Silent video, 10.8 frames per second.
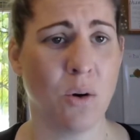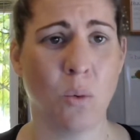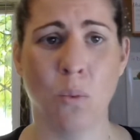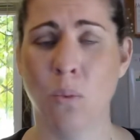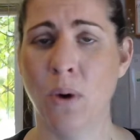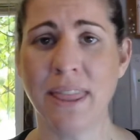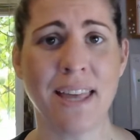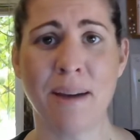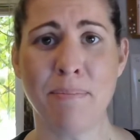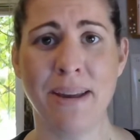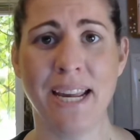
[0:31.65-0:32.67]
What
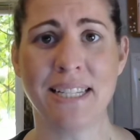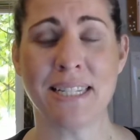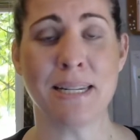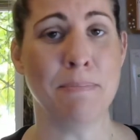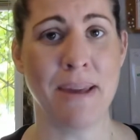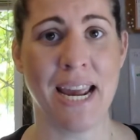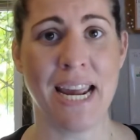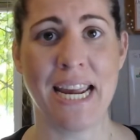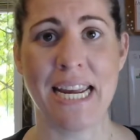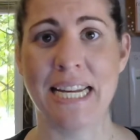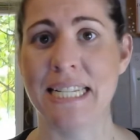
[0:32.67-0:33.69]
that means to
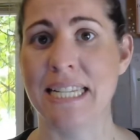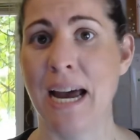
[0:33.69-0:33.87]
me is